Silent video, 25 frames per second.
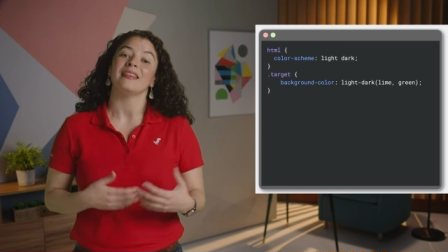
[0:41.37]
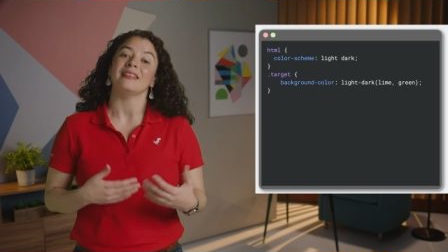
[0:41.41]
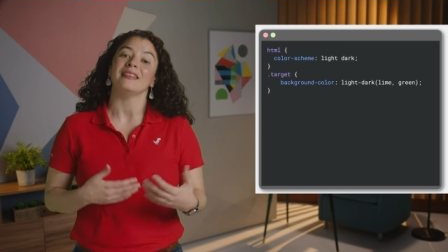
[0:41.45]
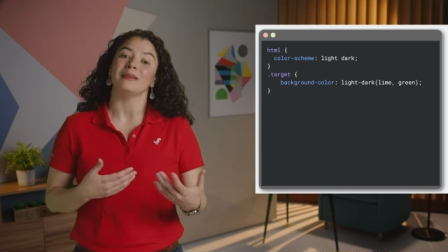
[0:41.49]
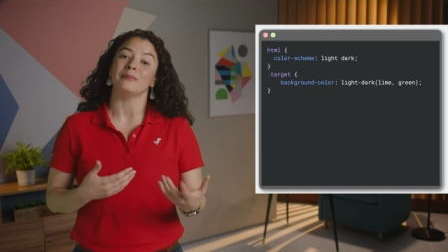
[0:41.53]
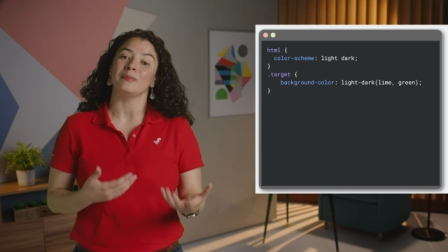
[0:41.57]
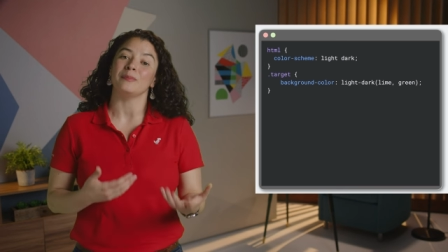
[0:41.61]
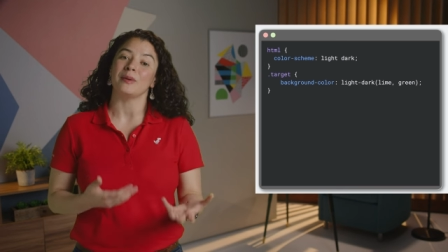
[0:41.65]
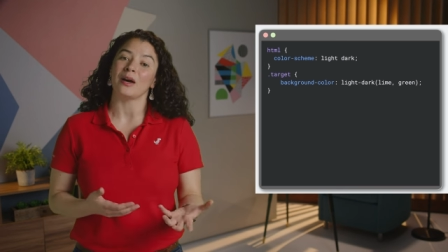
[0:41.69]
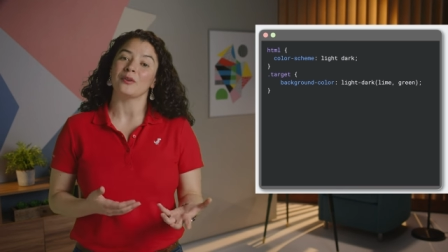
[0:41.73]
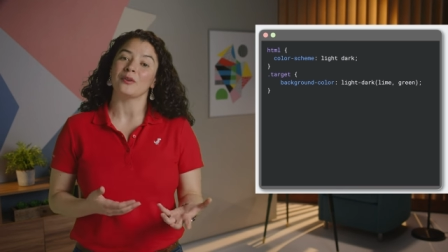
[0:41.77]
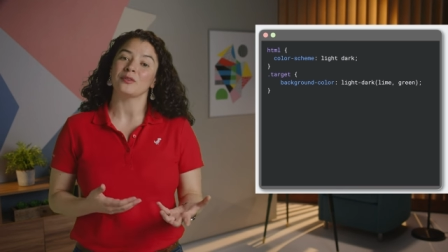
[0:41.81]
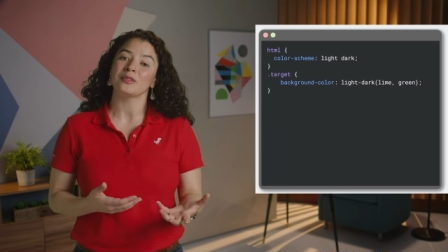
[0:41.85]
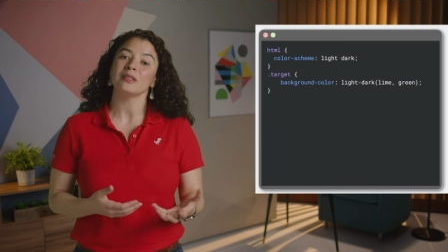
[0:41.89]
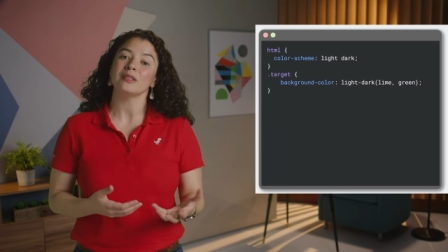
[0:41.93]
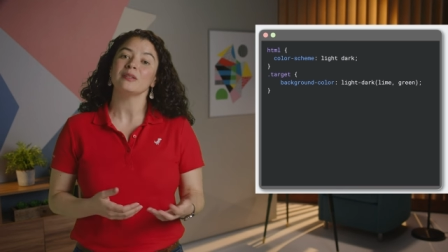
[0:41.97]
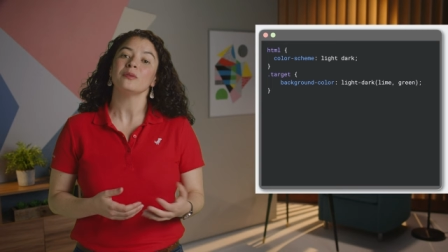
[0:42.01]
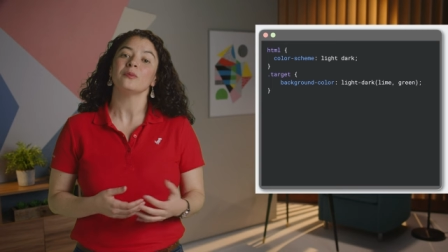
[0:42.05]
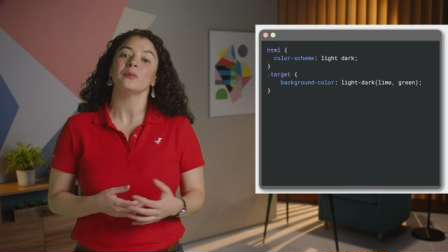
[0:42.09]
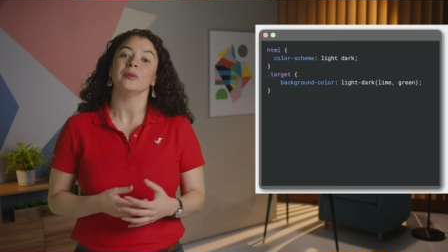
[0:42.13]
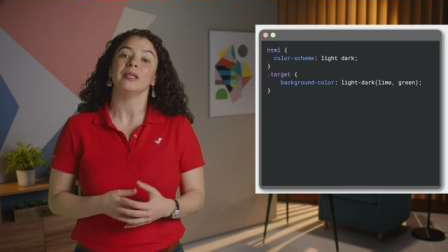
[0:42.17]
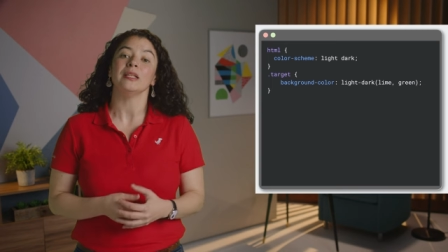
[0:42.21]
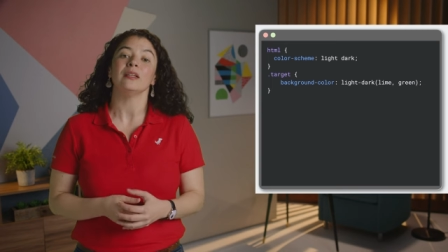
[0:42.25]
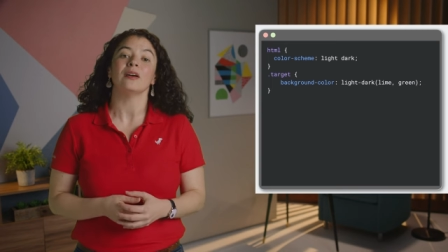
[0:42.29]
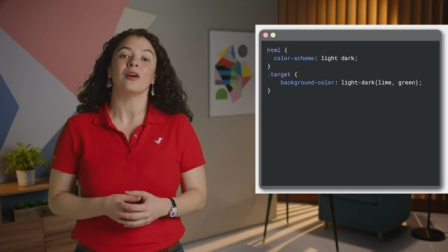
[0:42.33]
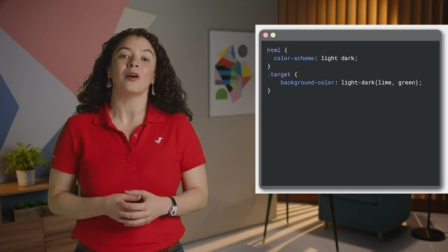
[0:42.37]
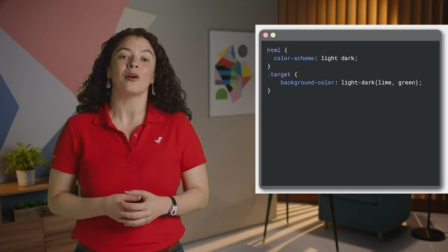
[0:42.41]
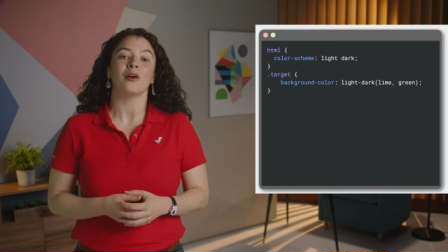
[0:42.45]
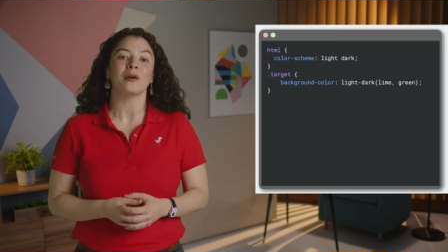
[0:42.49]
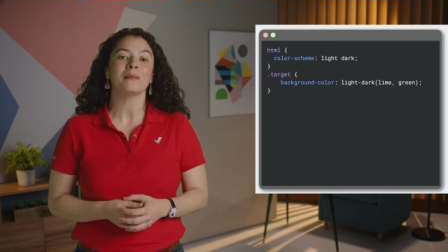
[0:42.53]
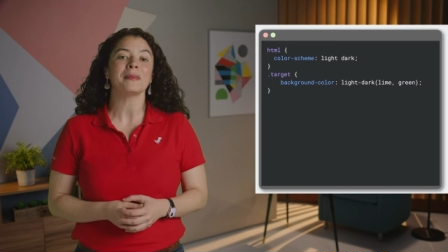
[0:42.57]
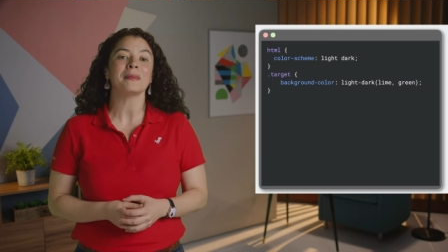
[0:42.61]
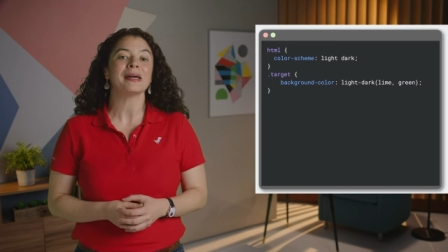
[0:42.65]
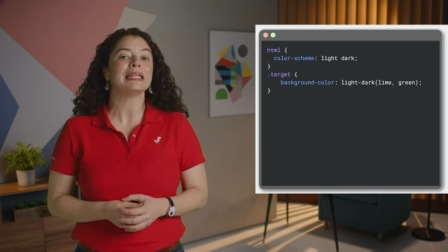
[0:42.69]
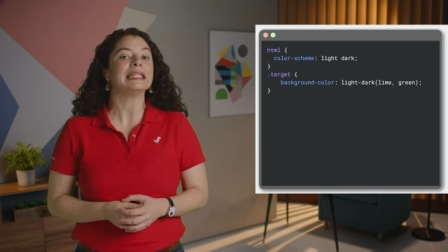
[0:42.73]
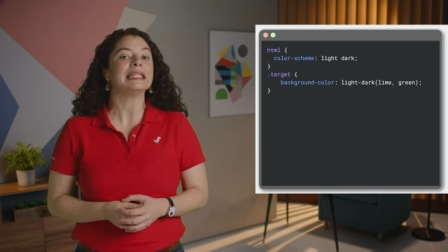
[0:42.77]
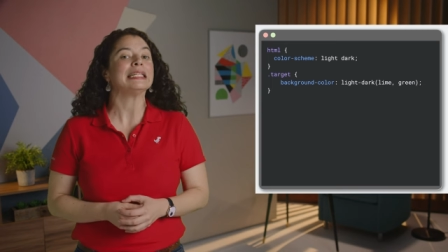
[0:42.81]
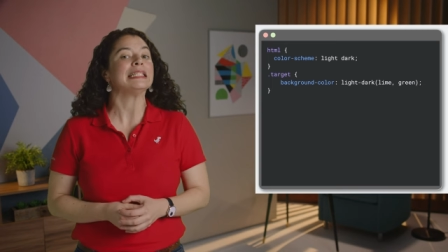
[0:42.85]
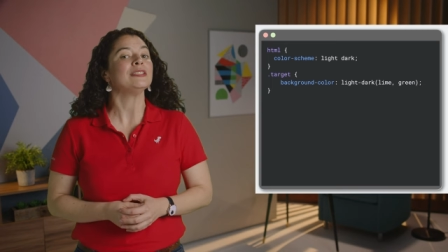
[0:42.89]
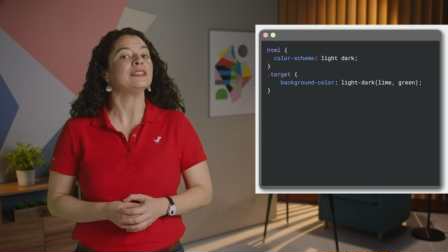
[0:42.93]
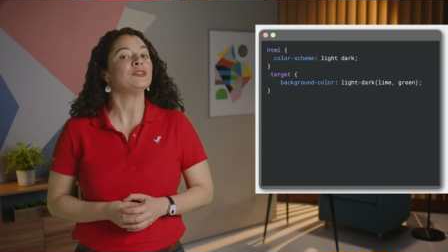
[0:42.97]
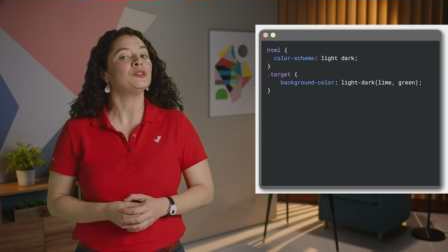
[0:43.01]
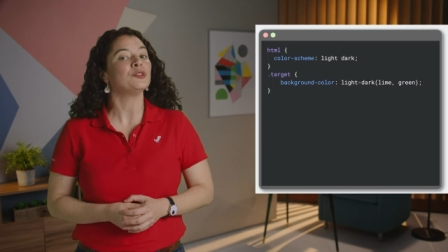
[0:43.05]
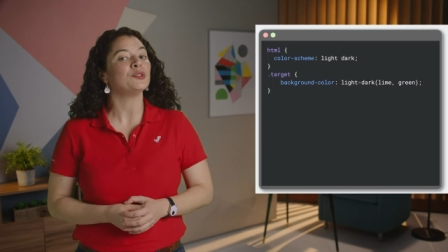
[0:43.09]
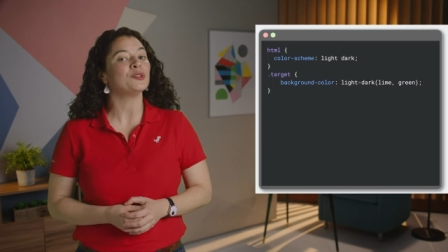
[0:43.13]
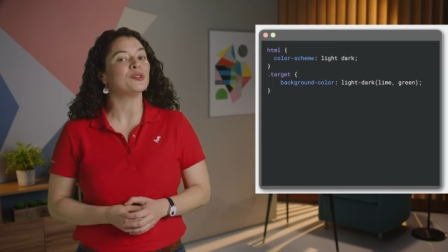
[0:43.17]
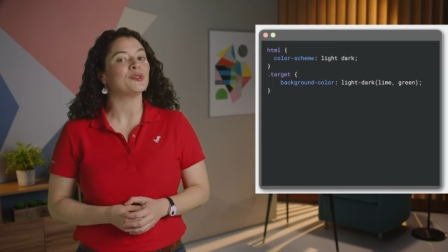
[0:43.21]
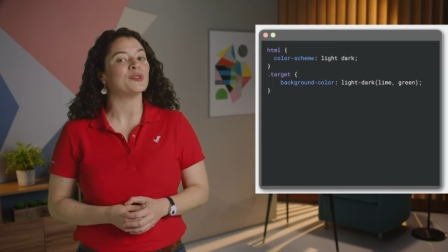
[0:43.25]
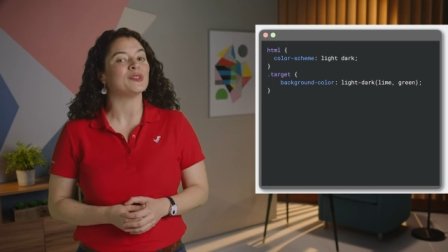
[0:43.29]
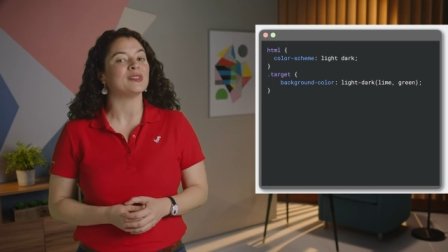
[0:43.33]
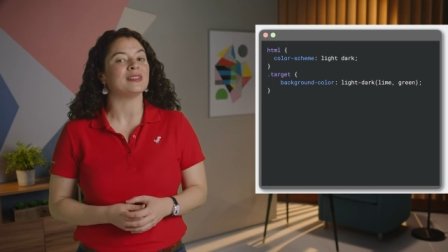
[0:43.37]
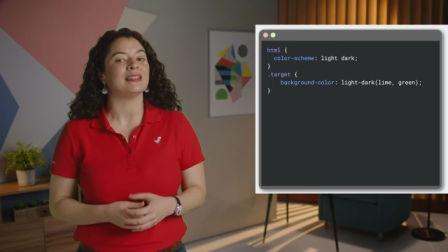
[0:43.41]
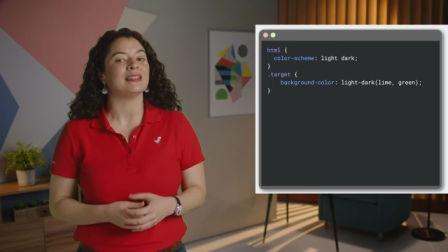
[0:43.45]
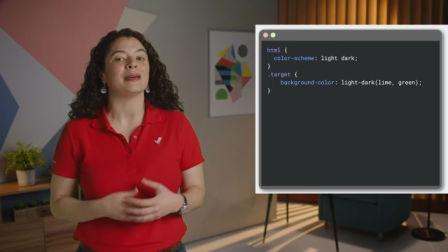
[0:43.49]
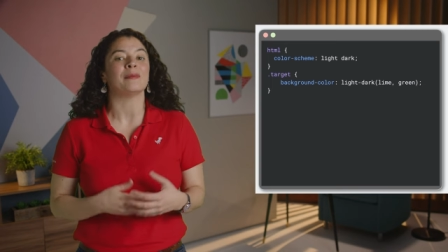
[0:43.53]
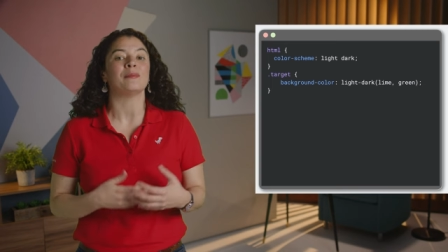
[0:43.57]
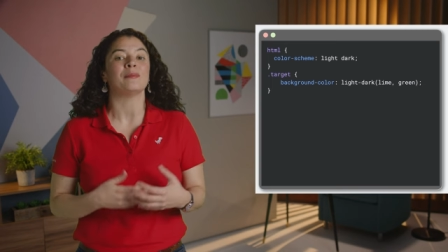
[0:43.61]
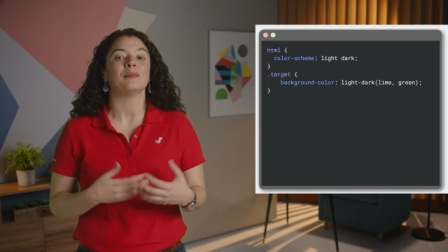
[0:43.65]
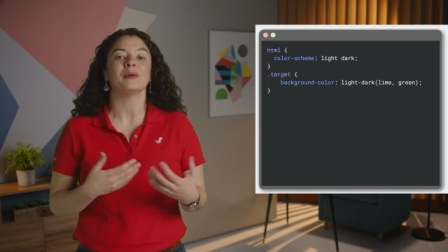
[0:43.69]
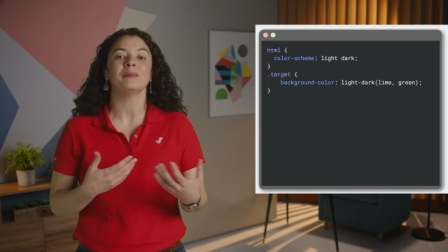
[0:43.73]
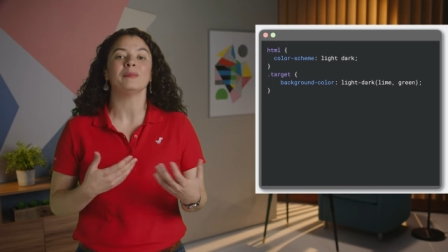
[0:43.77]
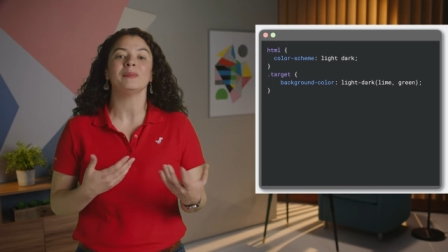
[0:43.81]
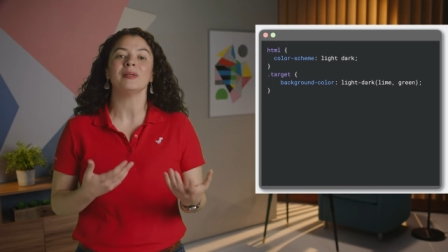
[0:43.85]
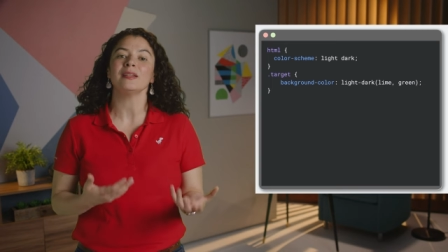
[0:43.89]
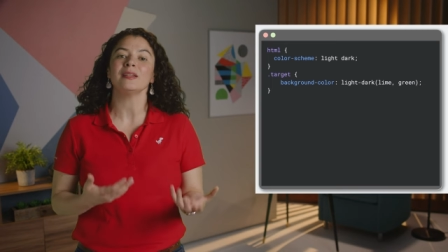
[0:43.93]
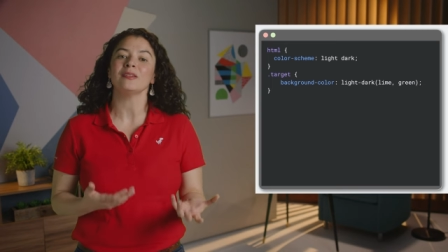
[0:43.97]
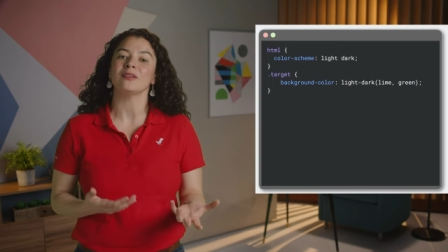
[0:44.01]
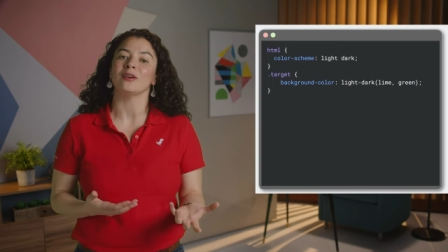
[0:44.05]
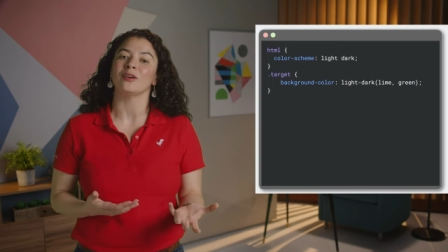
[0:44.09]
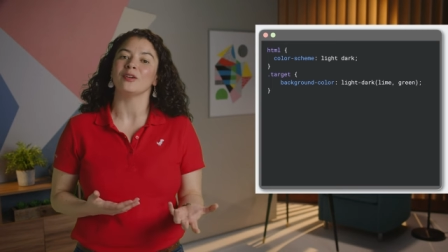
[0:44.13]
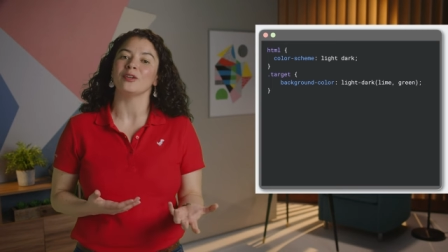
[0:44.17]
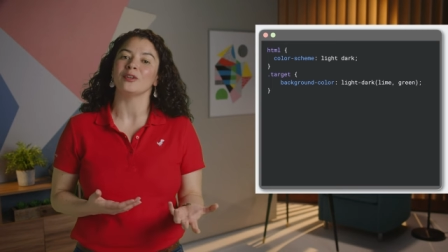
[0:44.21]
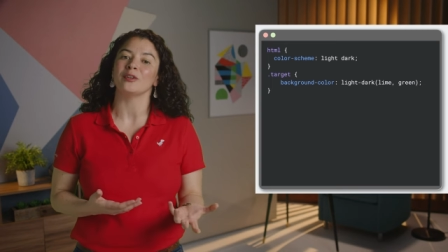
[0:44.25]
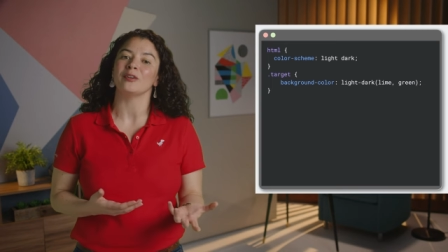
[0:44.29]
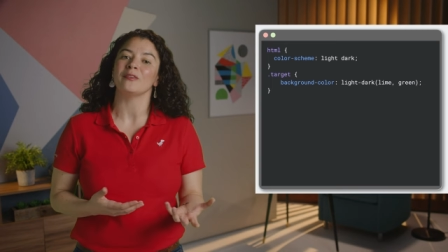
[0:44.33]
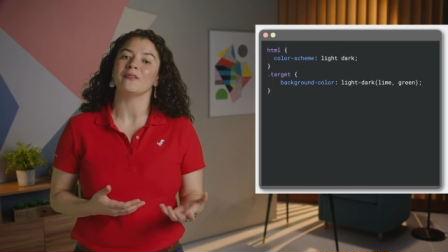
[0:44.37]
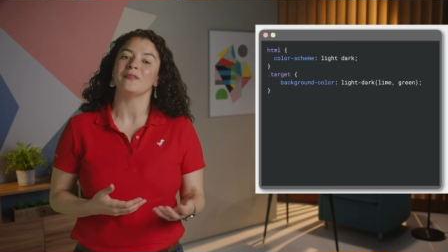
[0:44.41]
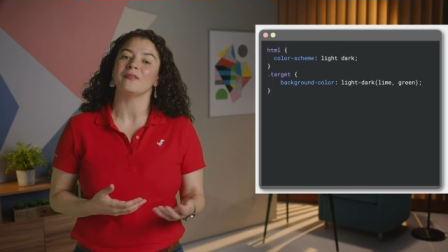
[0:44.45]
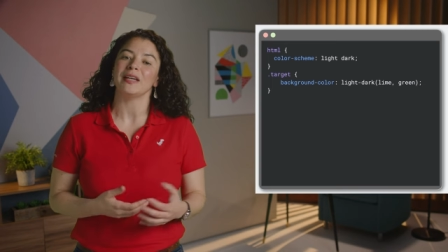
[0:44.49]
The browser will automatically choose the appropriate color